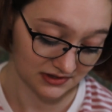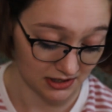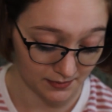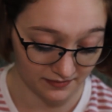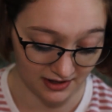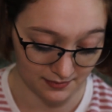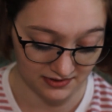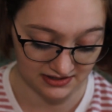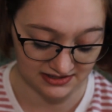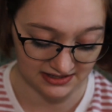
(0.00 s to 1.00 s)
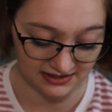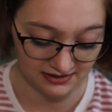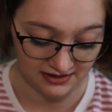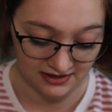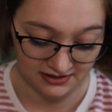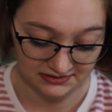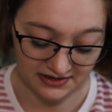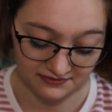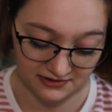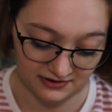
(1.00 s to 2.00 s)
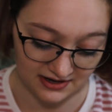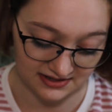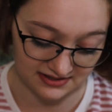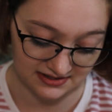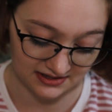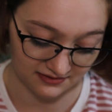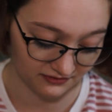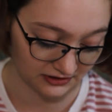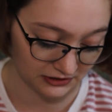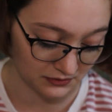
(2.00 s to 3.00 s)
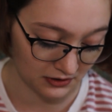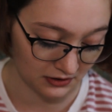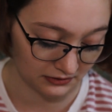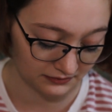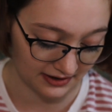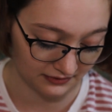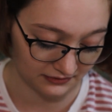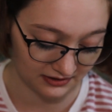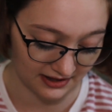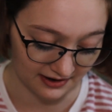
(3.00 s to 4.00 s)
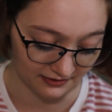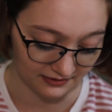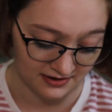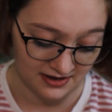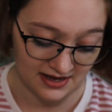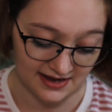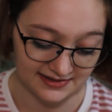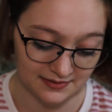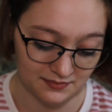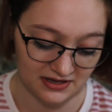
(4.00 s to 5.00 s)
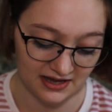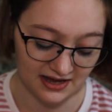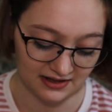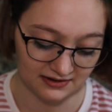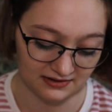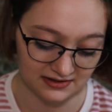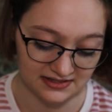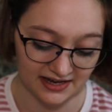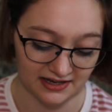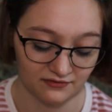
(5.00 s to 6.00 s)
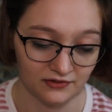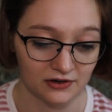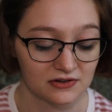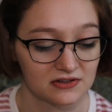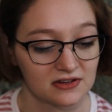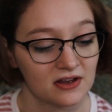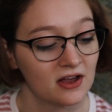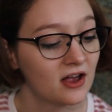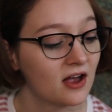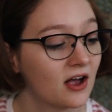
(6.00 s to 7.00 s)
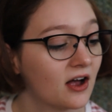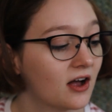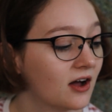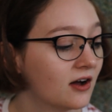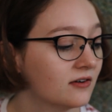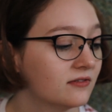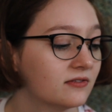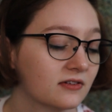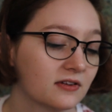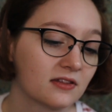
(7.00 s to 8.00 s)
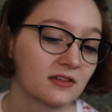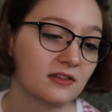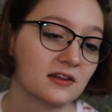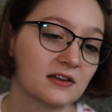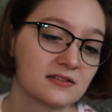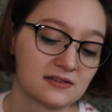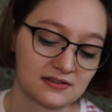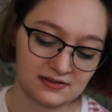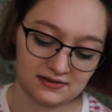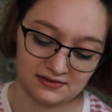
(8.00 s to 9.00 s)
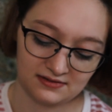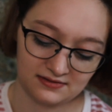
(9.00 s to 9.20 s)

Some of them, indeed, left their nest and flew all around the cloud as it began the second verse of this